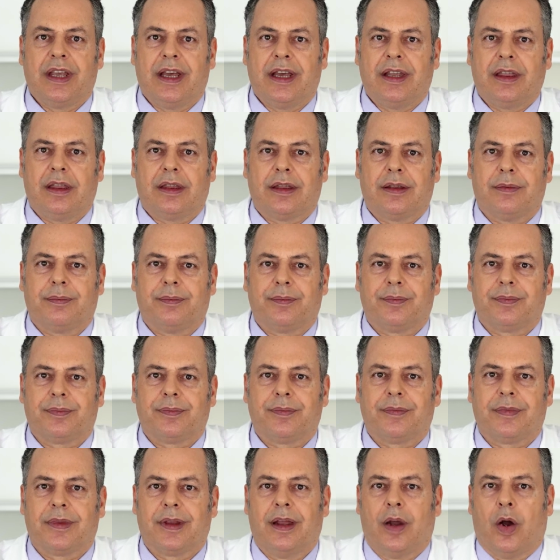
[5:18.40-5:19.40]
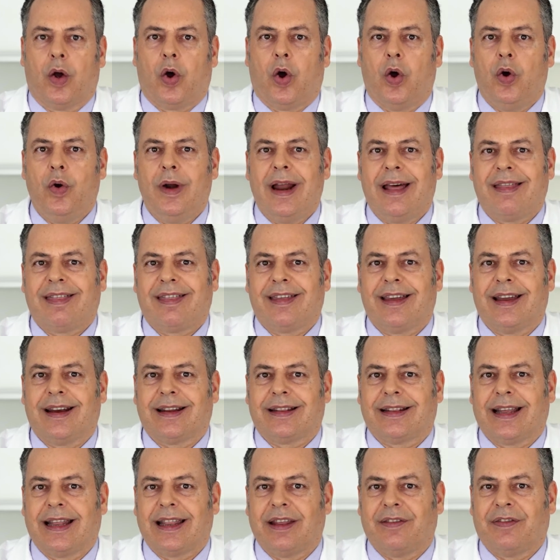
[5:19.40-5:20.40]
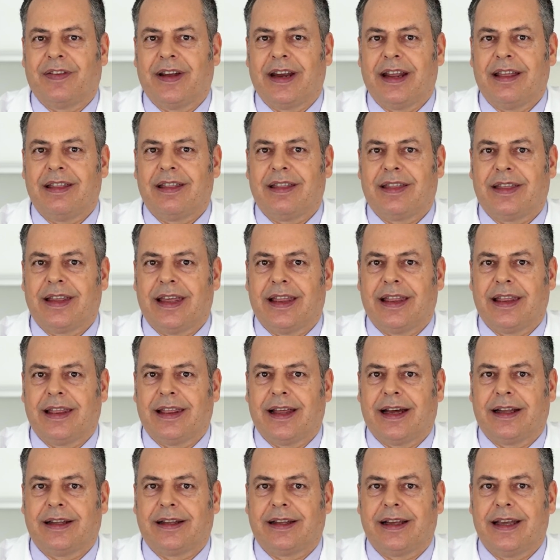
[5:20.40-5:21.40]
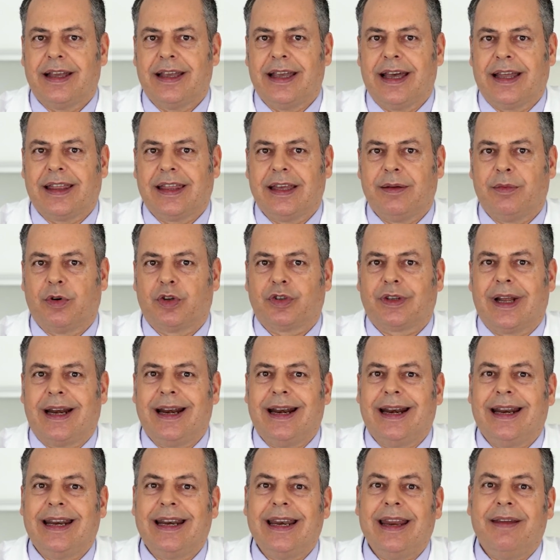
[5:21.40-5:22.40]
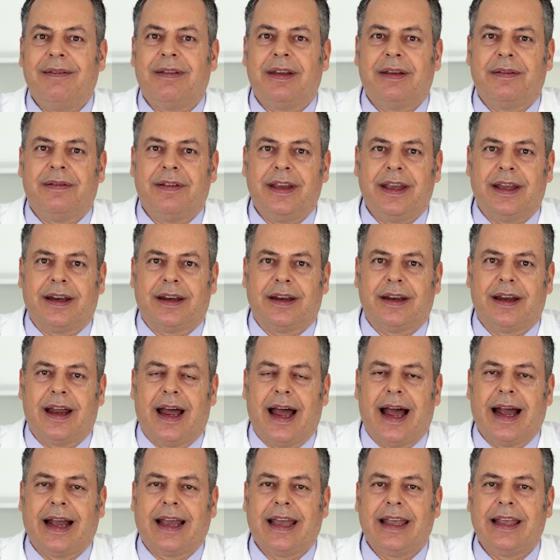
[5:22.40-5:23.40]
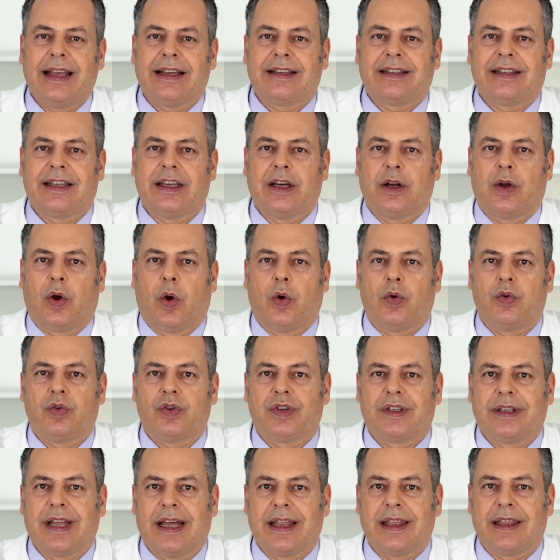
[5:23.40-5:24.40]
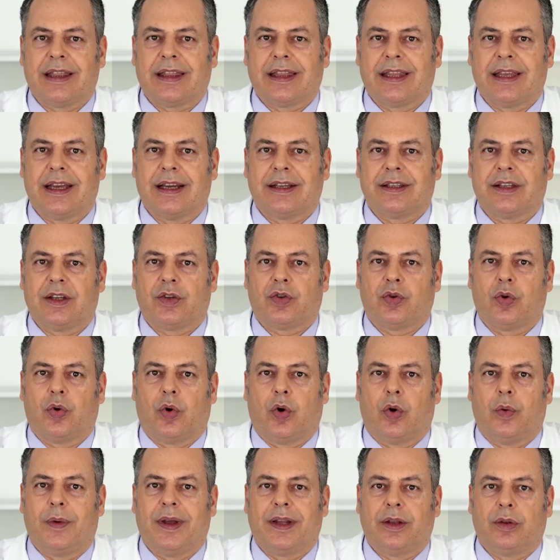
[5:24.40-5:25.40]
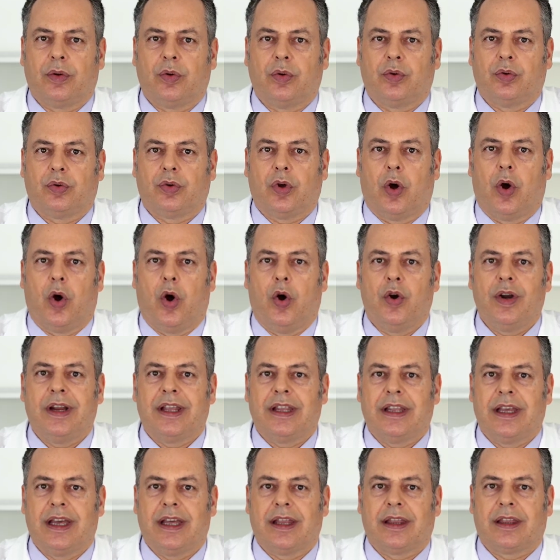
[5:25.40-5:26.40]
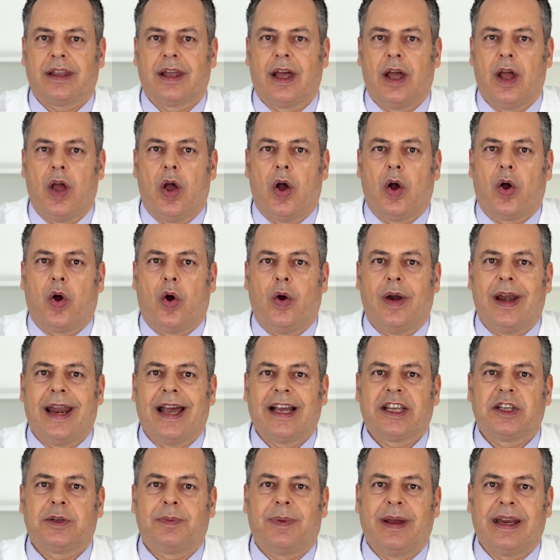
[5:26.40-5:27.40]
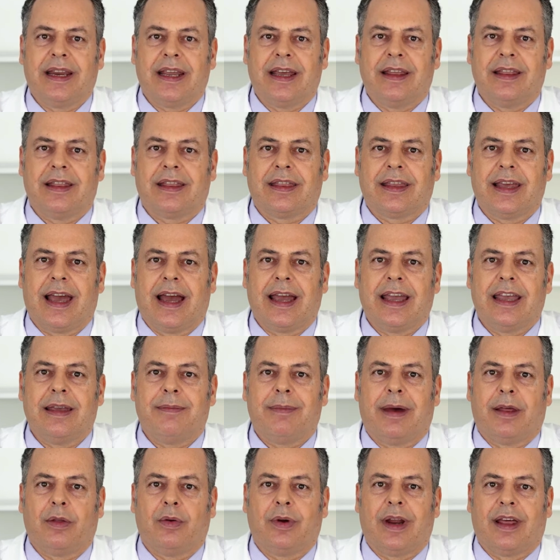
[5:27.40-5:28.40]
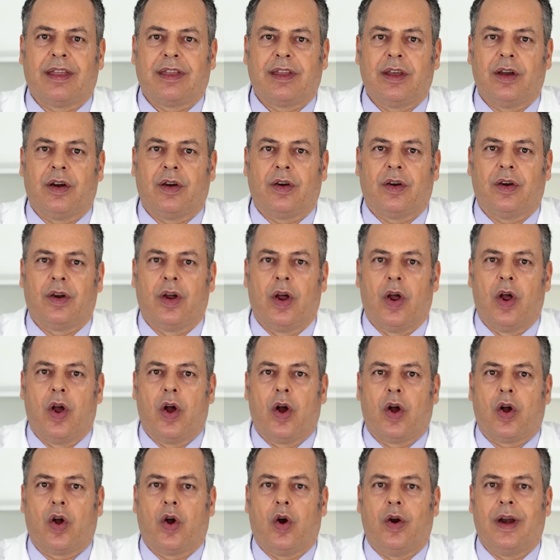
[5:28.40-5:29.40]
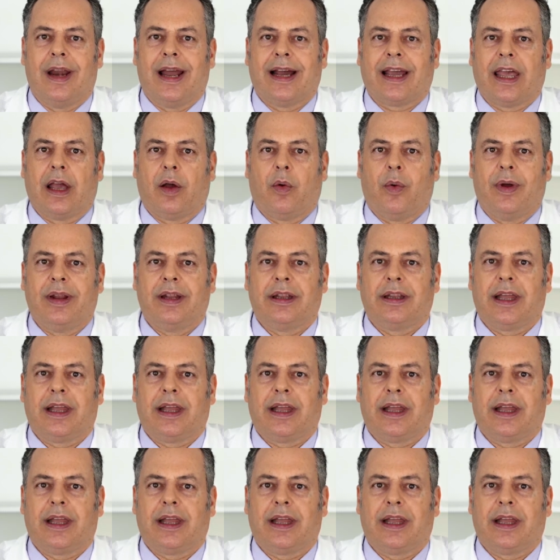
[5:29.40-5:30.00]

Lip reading: by the patient, we proceed to apply a counter-transference of maturation, relabeling, reanalysis, and the association of what has been transferred.